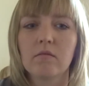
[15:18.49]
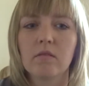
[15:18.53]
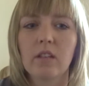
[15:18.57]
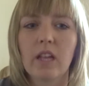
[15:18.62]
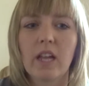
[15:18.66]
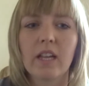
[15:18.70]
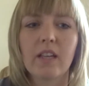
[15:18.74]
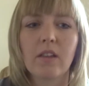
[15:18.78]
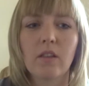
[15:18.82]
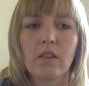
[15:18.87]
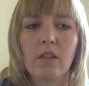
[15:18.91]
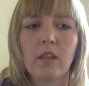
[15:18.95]

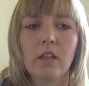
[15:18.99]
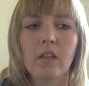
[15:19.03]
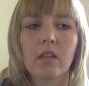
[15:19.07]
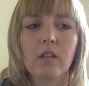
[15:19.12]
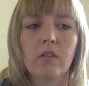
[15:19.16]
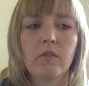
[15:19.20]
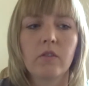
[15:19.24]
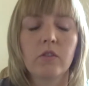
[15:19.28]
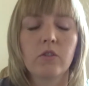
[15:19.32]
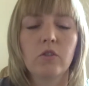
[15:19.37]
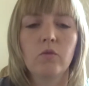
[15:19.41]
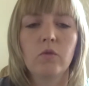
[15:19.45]
I can think
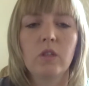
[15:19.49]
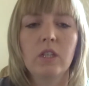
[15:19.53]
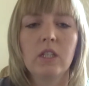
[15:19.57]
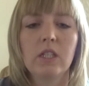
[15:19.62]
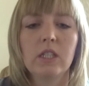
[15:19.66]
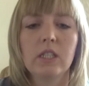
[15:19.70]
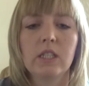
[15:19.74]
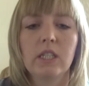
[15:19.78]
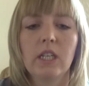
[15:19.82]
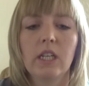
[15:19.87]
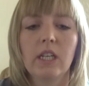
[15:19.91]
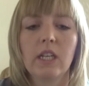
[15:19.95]
of that you need
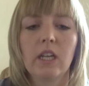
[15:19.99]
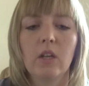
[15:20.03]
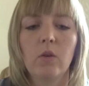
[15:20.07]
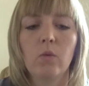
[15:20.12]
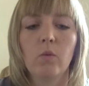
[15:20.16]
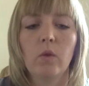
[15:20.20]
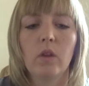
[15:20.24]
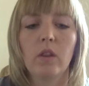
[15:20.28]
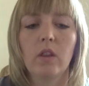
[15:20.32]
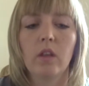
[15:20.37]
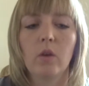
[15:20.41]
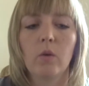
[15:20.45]
to take
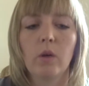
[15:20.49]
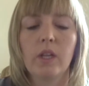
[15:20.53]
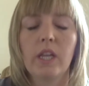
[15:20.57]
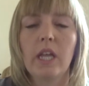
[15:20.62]
in with you.